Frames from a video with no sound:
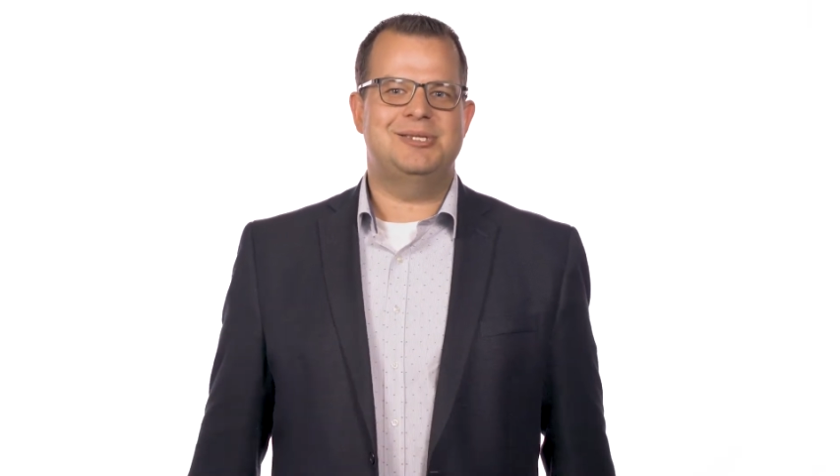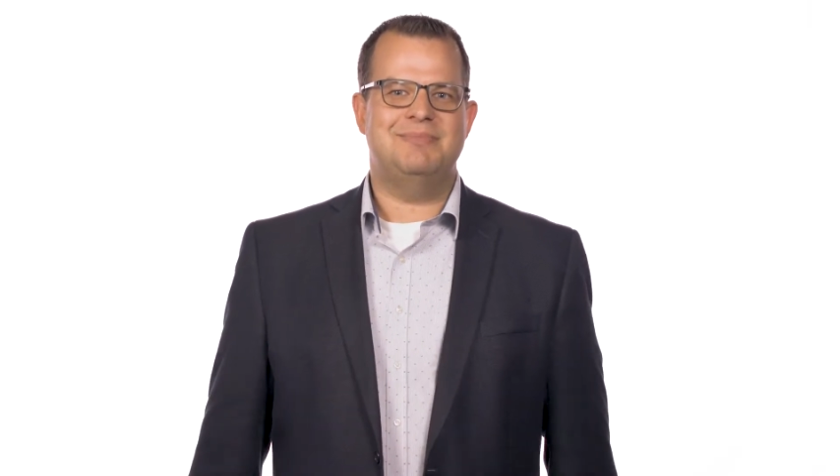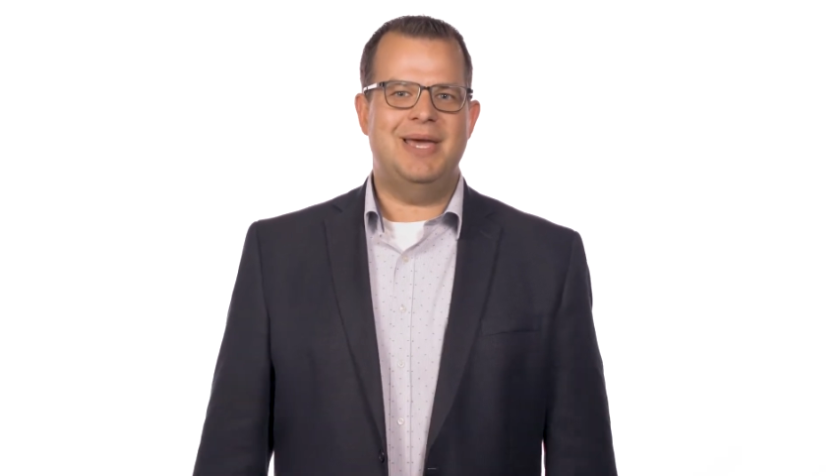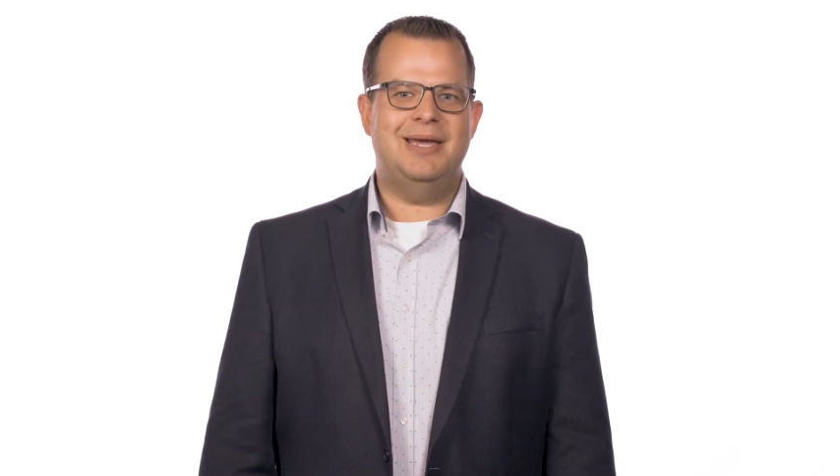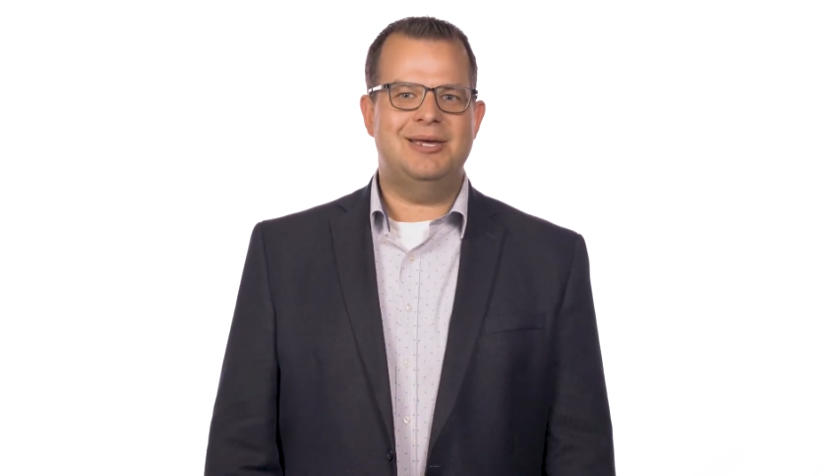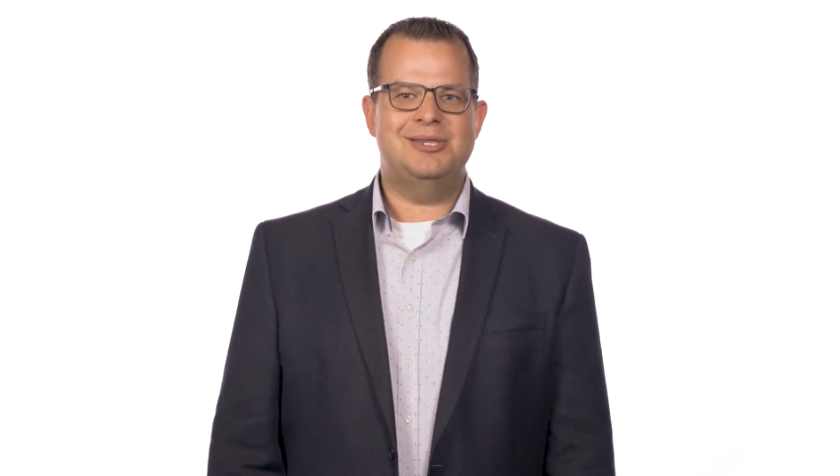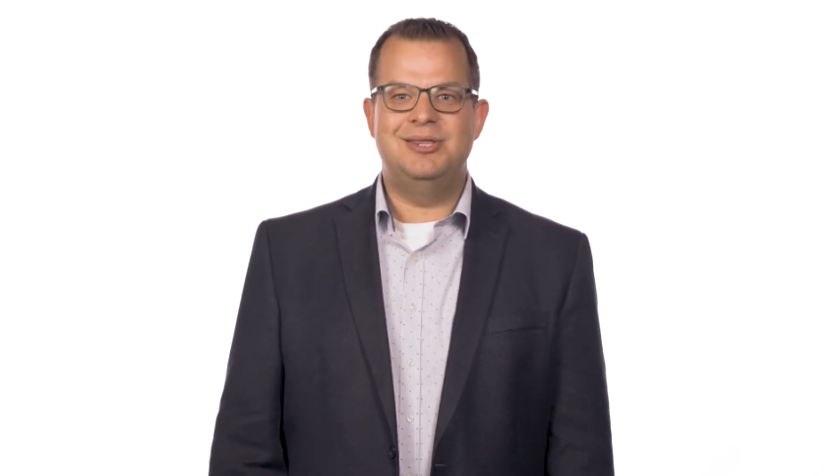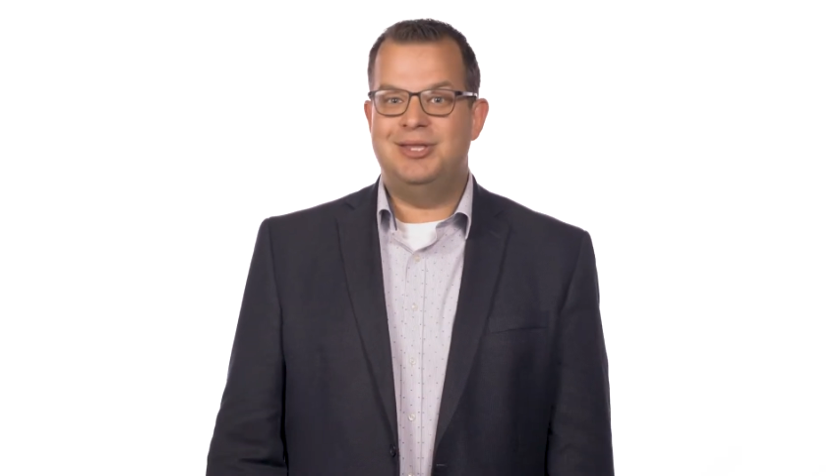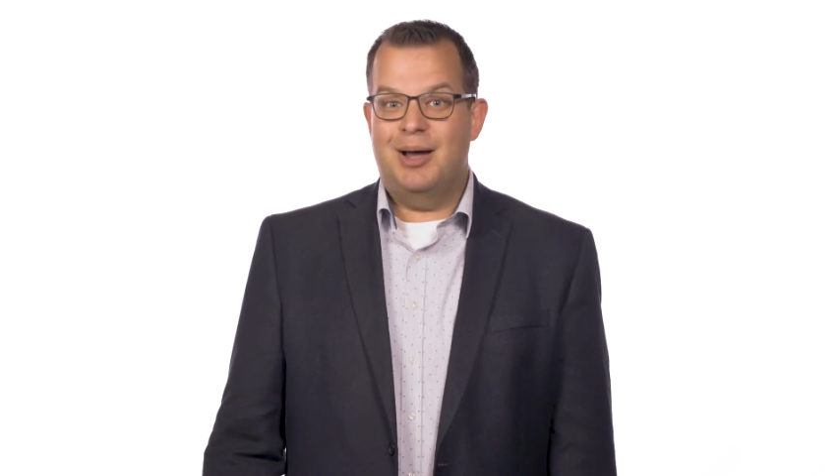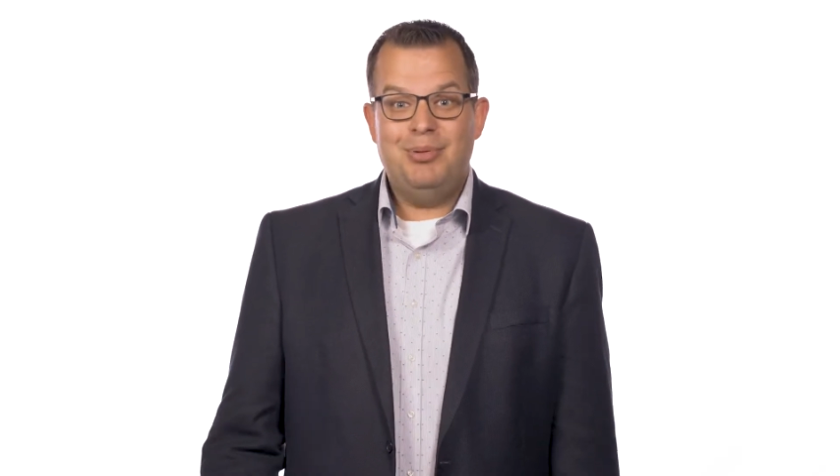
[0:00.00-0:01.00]
to make us
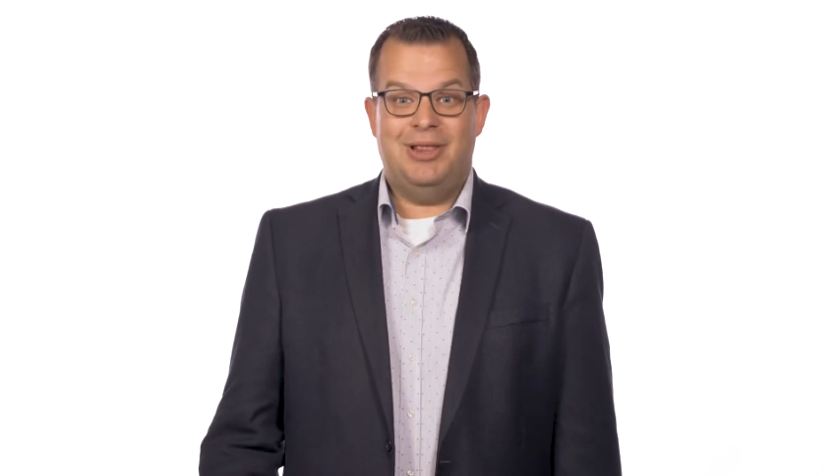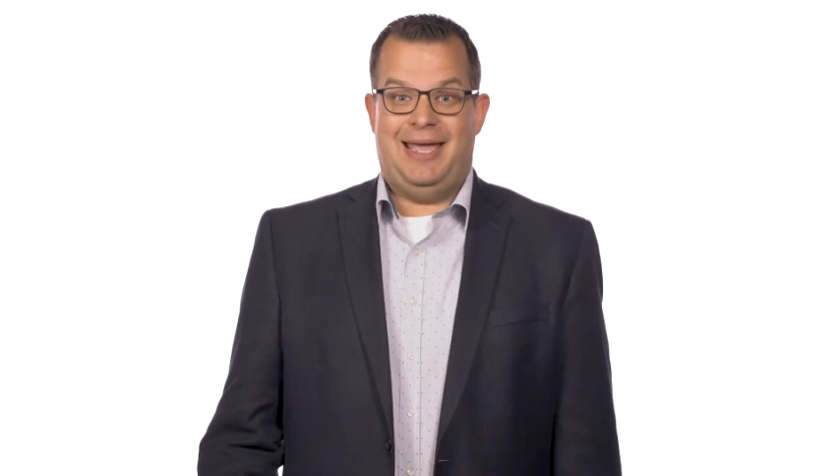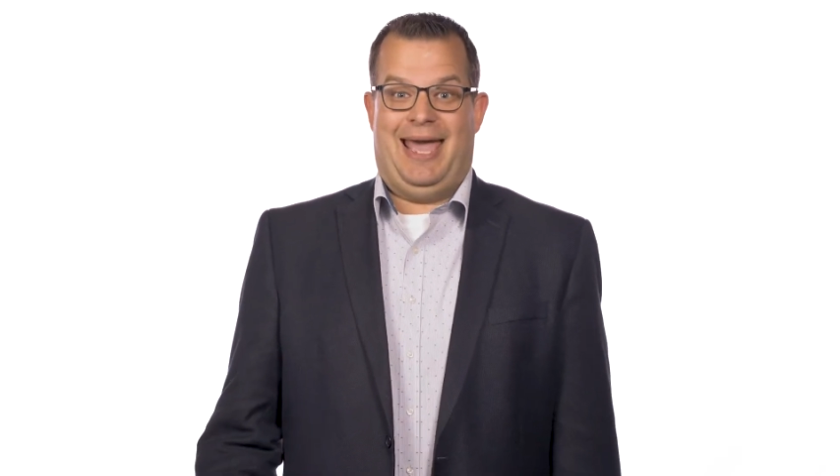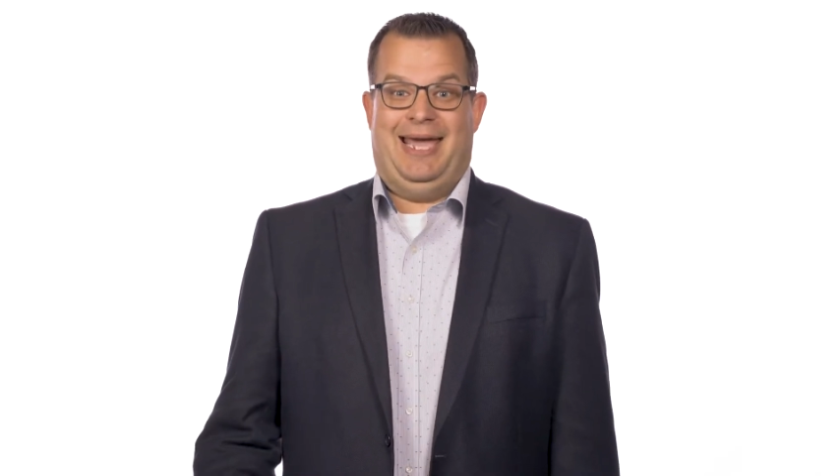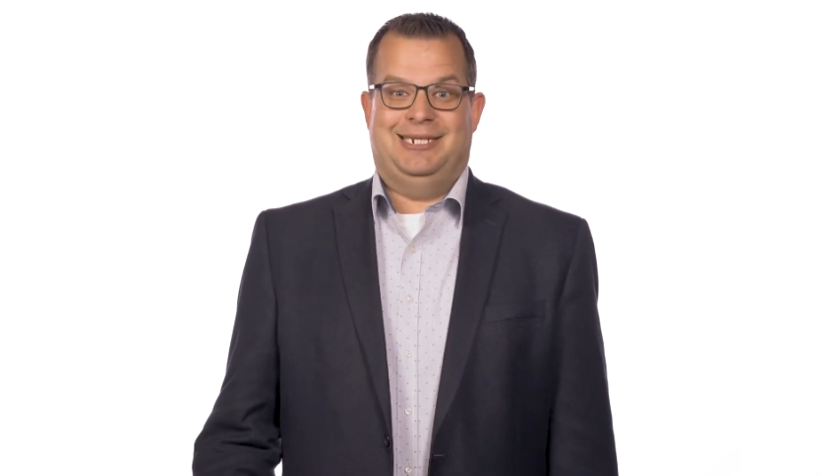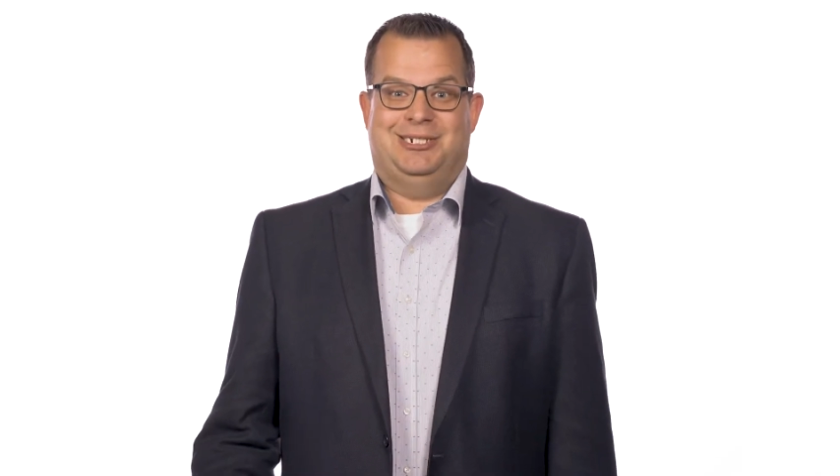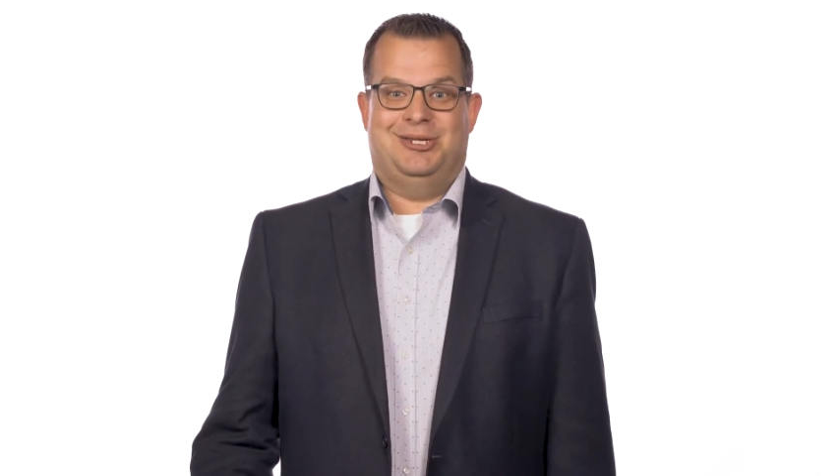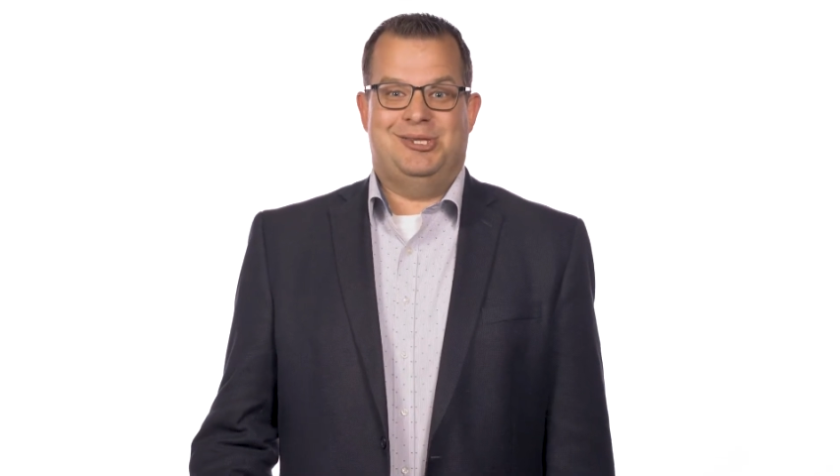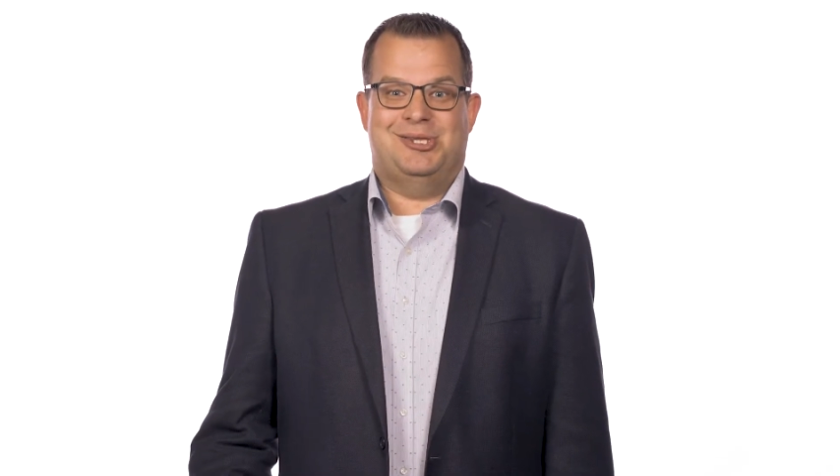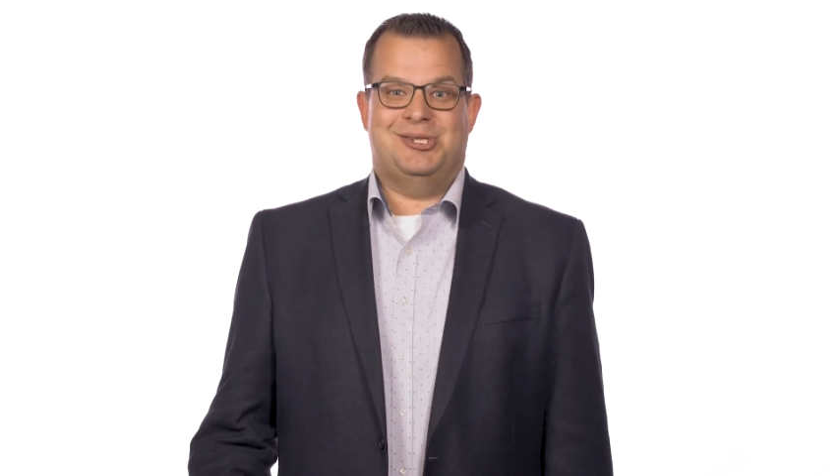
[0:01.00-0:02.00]
doubly
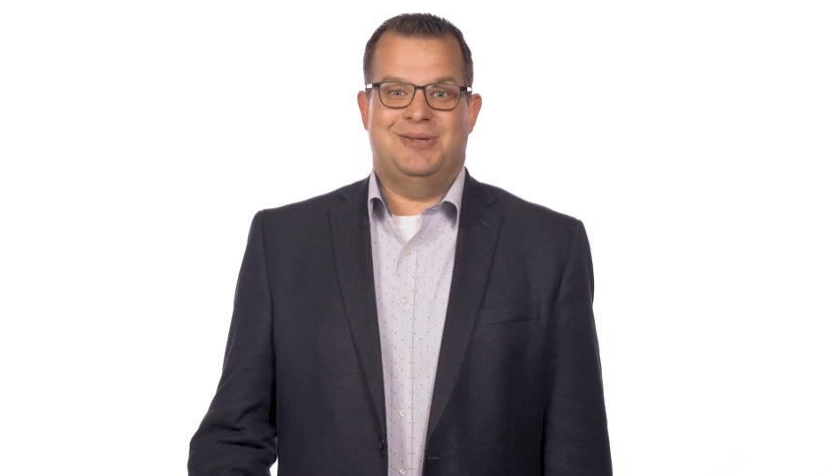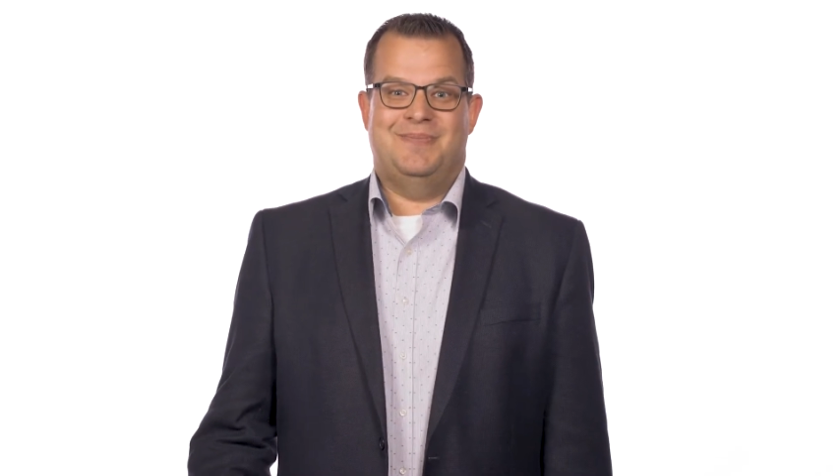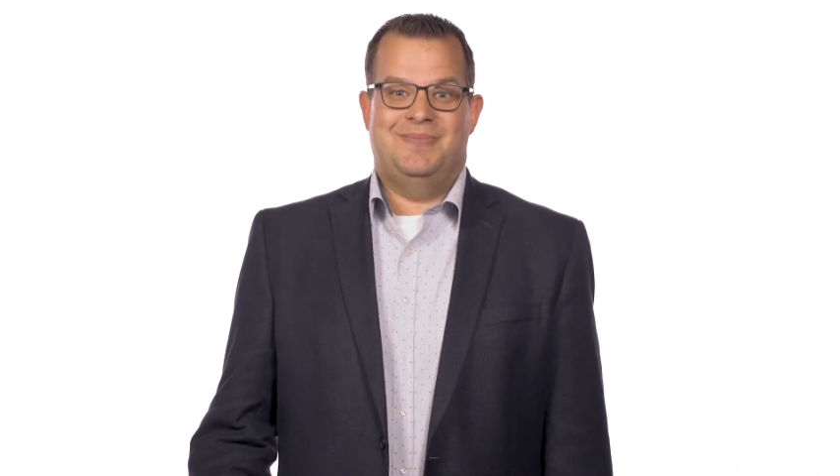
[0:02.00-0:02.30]
anxious.